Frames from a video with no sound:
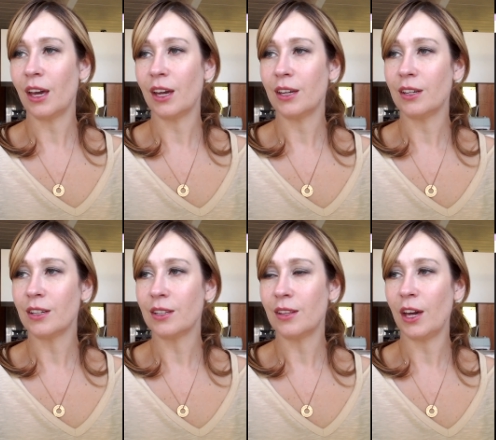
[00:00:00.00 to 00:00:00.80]

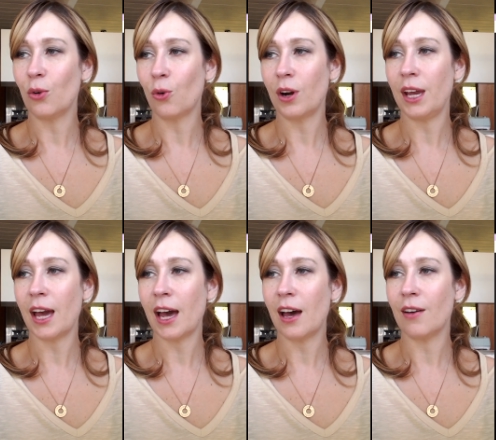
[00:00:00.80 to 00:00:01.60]
and they already
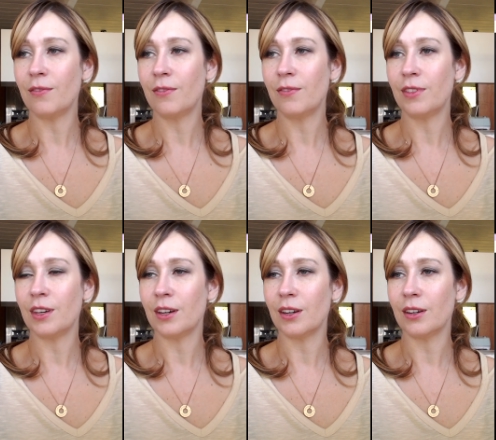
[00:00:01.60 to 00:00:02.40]
have
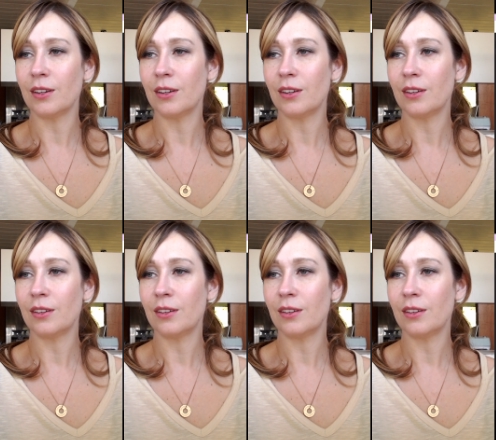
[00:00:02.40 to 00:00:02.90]
the